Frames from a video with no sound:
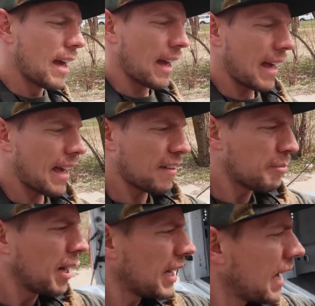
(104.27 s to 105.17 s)
I
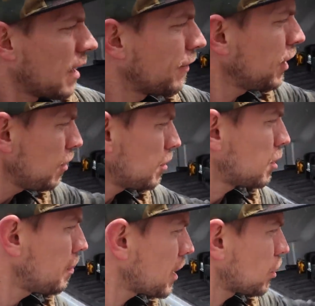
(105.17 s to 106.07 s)
have bought a few
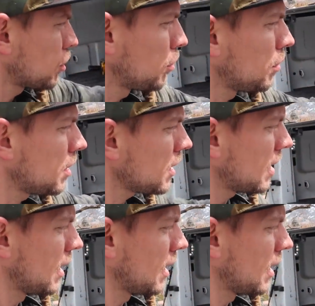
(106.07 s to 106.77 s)
special tools.